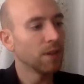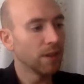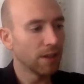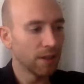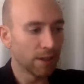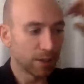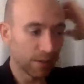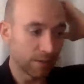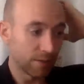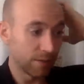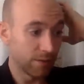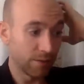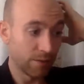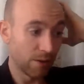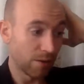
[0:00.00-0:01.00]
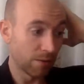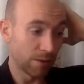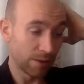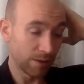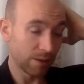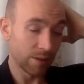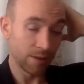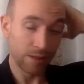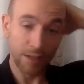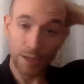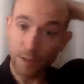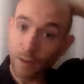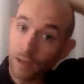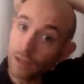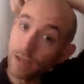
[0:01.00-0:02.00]
and no one's going to get
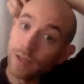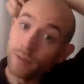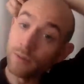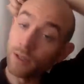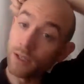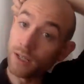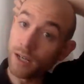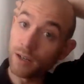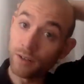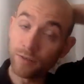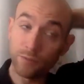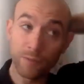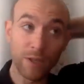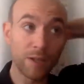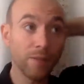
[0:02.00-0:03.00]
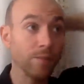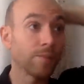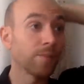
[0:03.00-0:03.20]
quality work out of me.